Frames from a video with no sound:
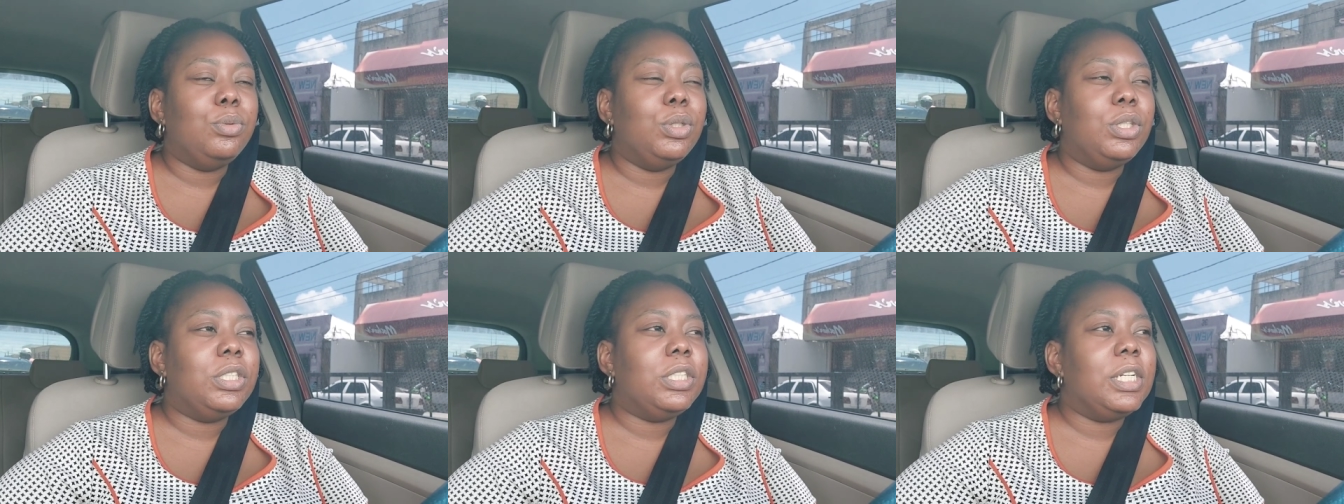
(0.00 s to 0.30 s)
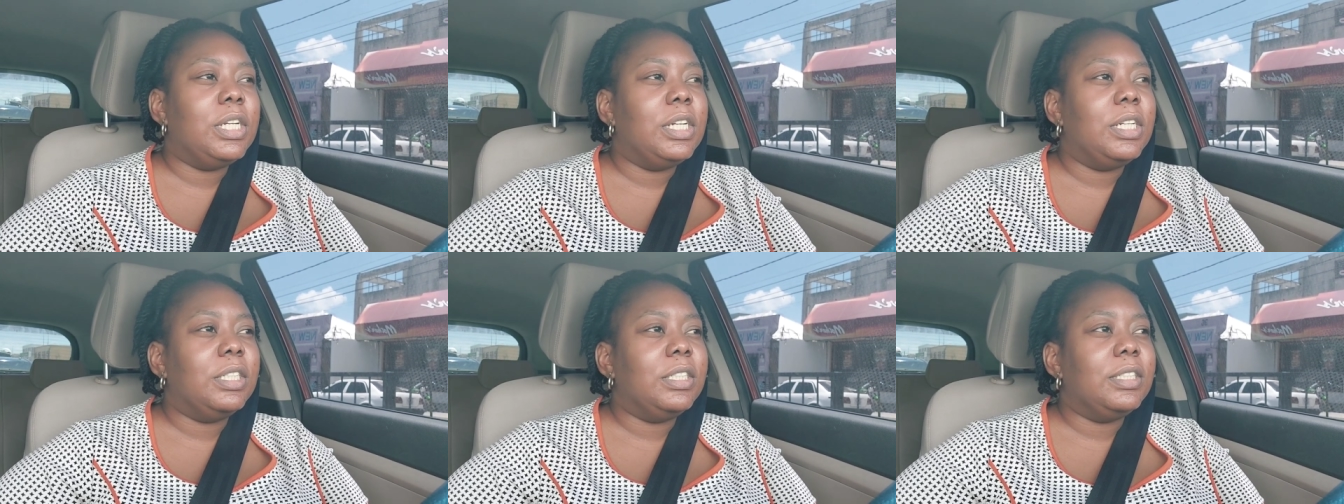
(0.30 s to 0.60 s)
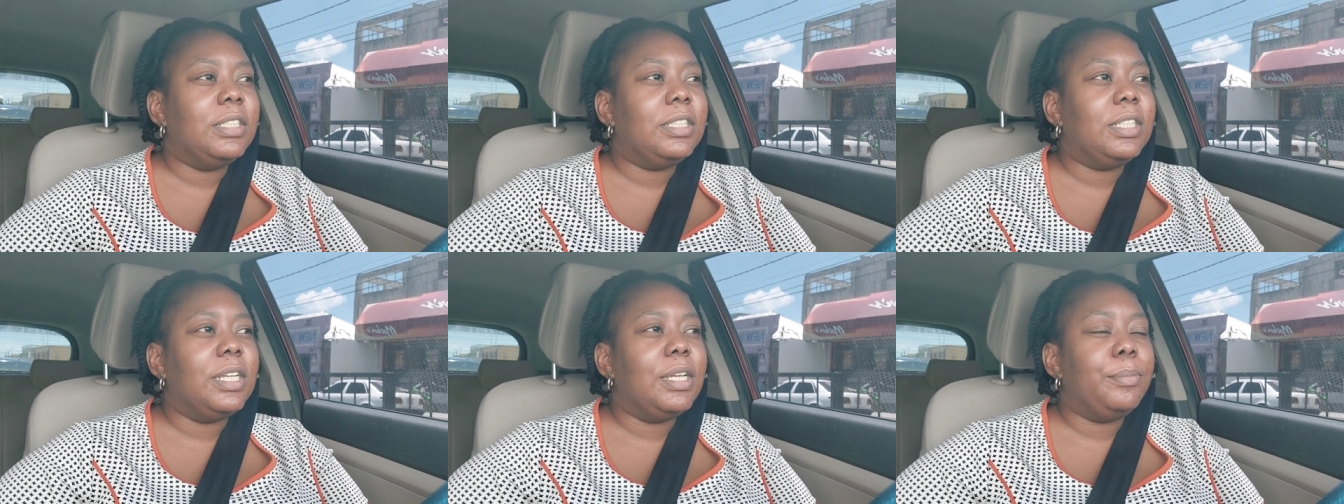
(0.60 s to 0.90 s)
who share
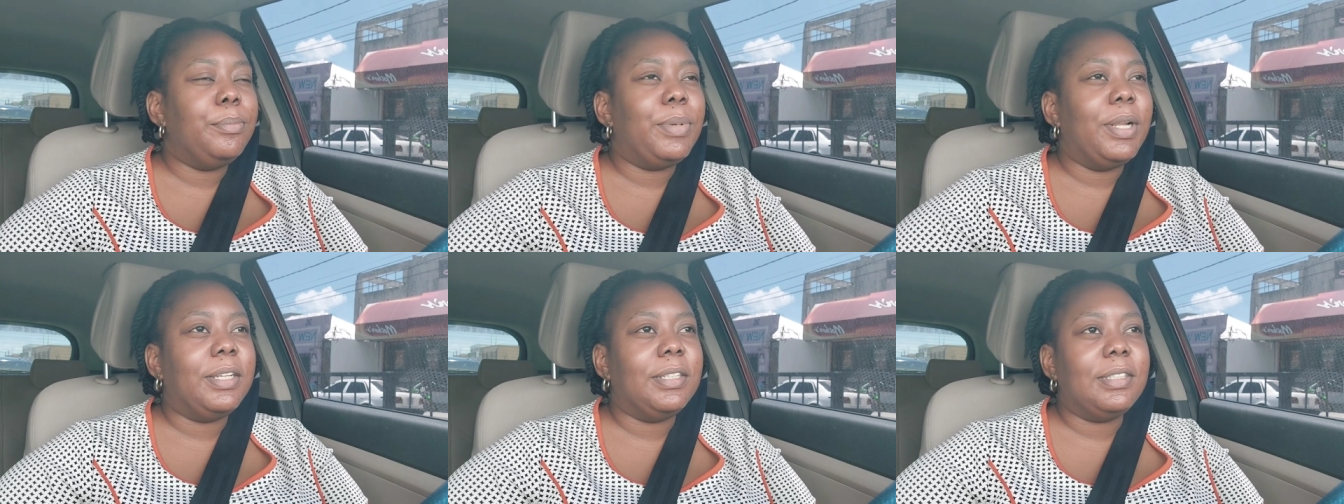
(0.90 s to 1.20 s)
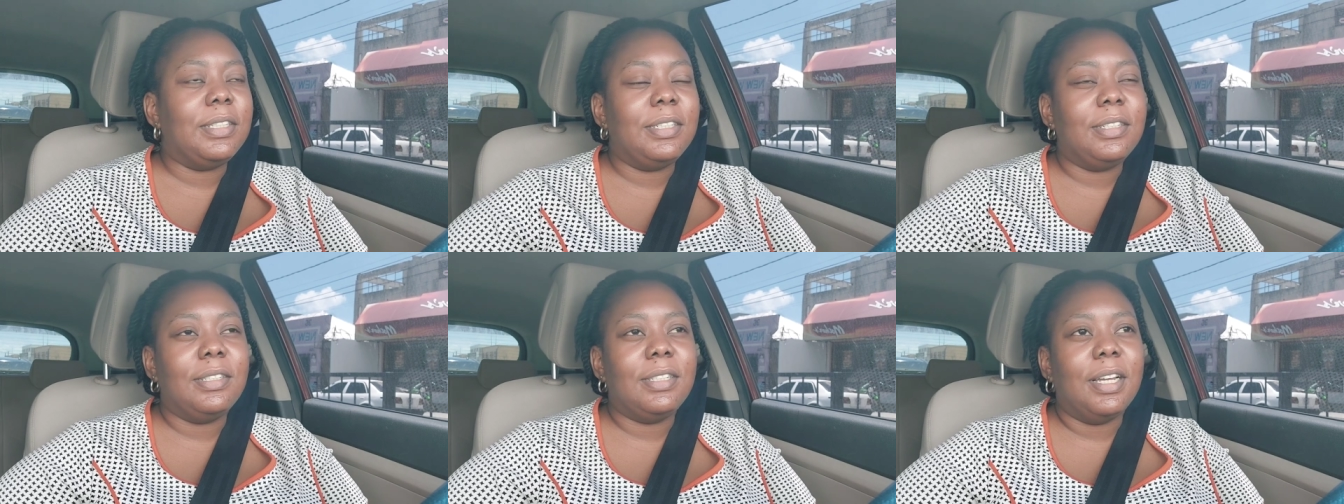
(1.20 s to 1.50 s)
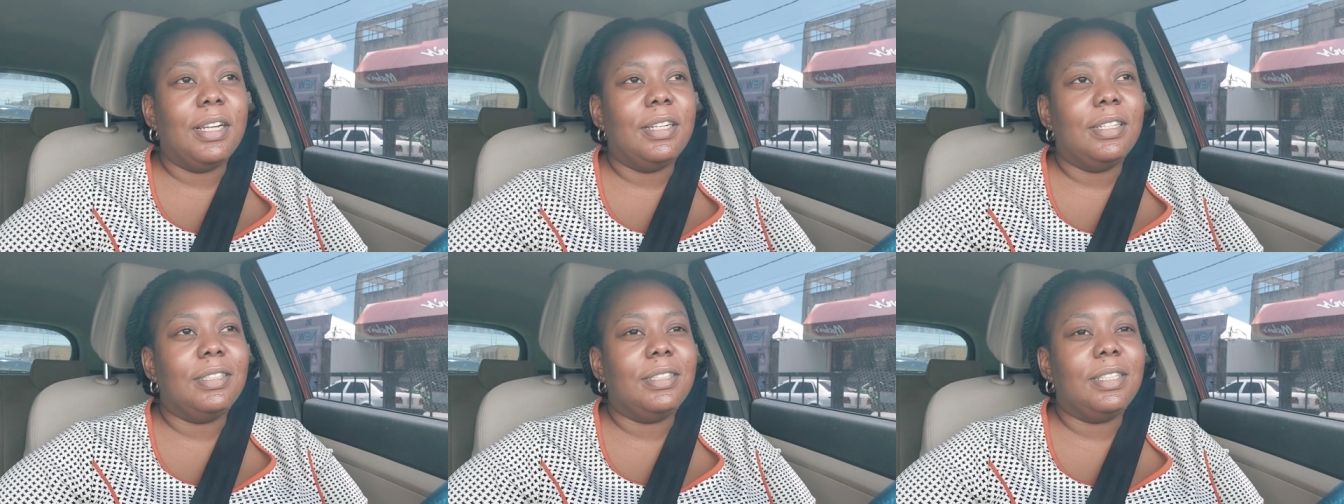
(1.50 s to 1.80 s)
the same
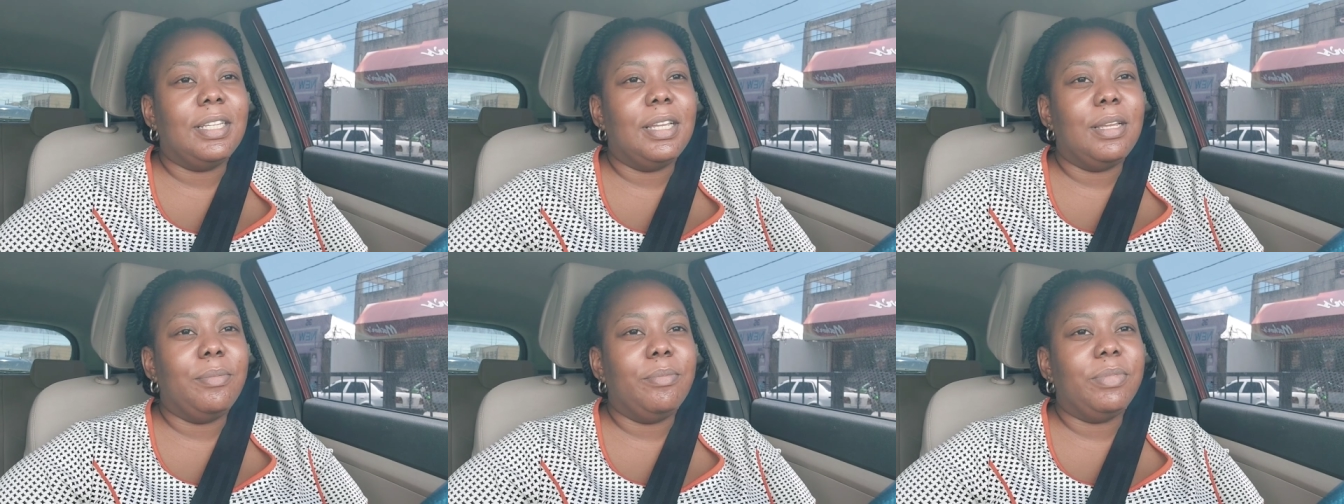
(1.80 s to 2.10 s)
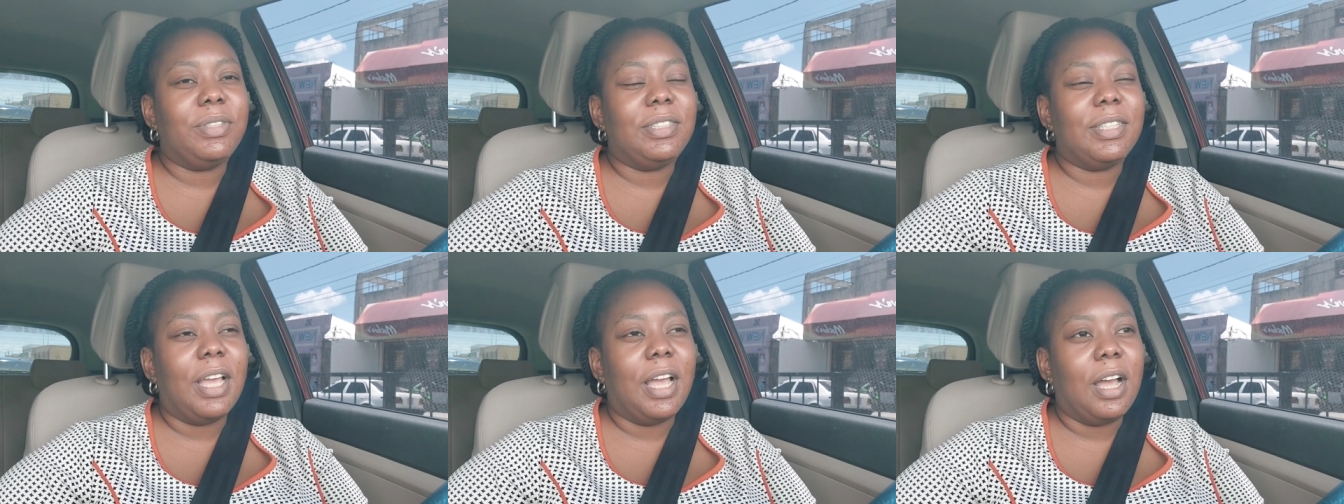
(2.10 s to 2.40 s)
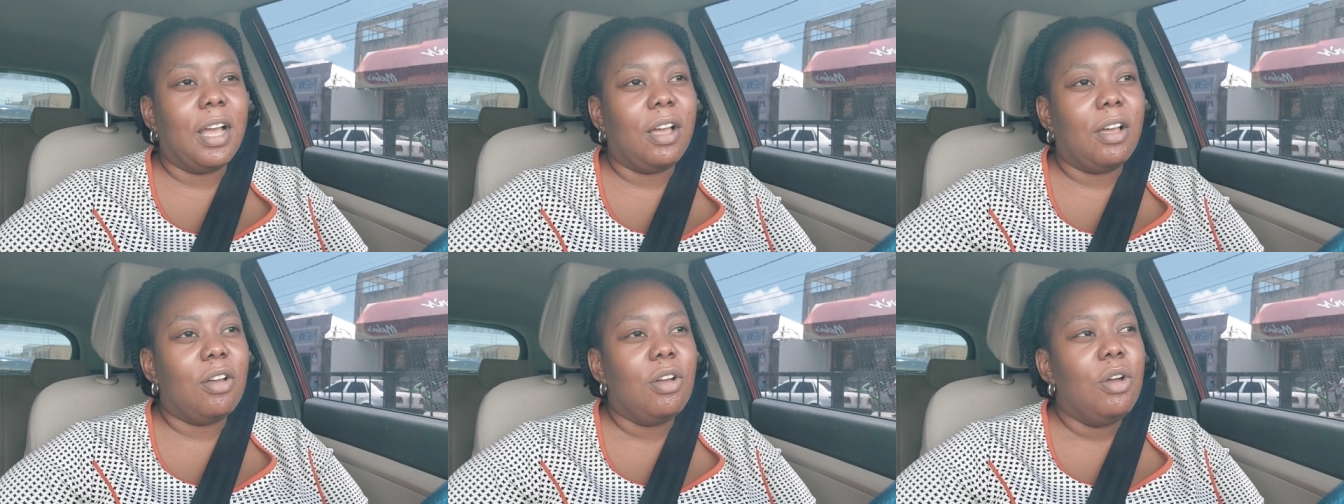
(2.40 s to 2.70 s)
placenta and the same
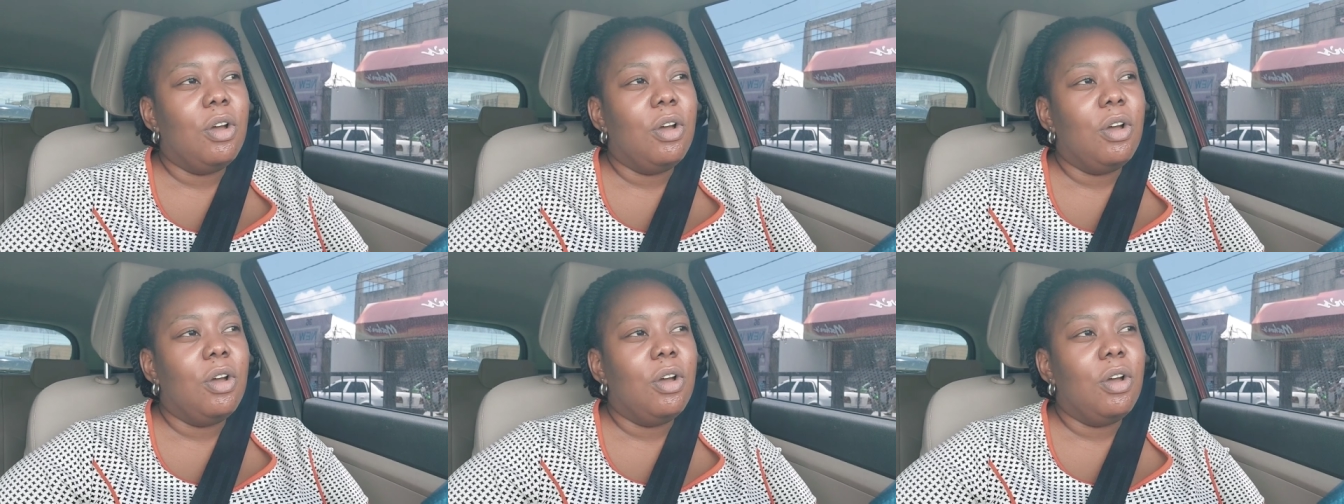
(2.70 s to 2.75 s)
sac